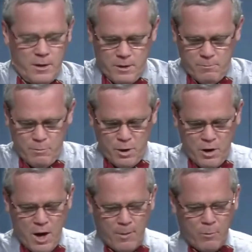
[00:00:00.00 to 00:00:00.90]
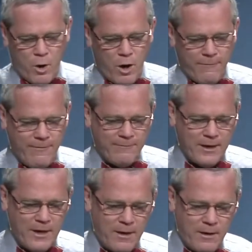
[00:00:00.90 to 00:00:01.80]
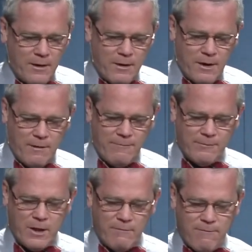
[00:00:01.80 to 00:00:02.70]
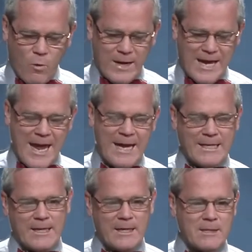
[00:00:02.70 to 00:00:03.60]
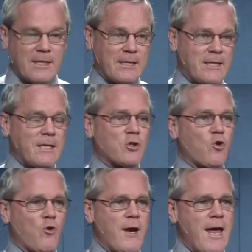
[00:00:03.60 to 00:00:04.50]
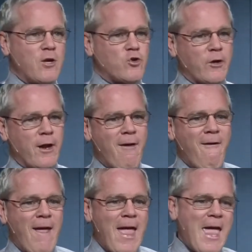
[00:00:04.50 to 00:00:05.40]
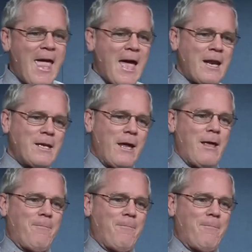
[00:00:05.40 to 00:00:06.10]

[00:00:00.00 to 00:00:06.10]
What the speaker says: The Book of Common Prayer in 1548 is his creation, and